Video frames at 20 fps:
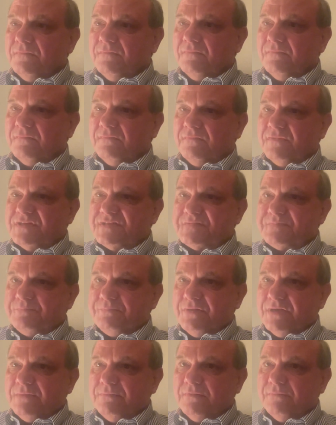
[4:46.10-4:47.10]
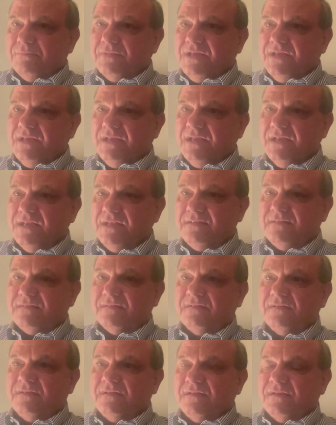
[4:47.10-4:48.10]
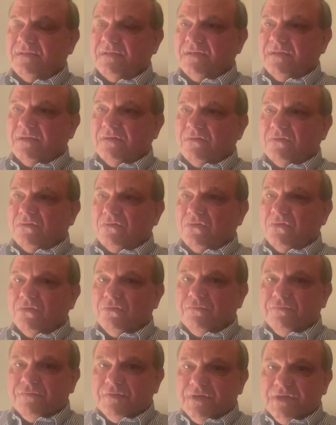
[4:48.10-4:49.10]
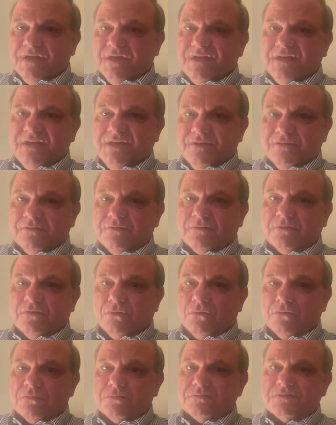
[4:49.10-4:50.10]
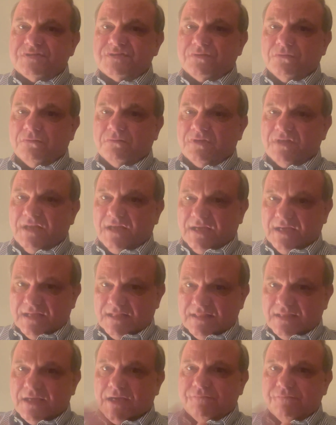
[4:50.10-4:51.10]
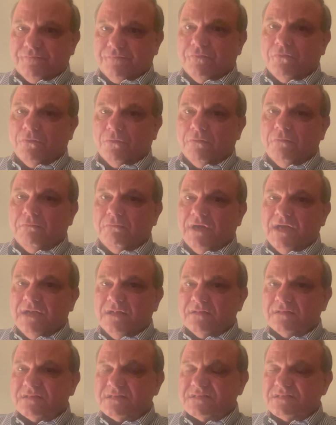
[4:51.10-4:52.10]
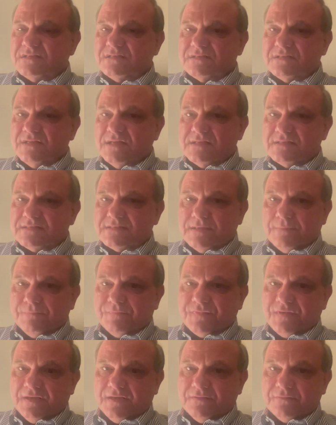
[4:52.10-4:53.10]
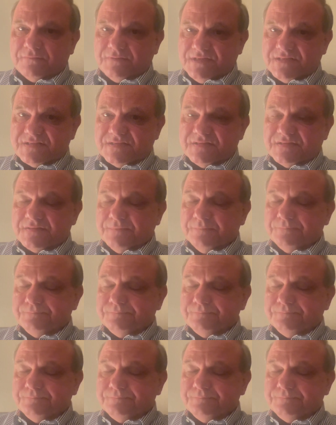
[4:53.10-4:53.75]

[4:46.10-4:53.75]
was probably hit over a year ago. So they had that for a while. This is not something recent.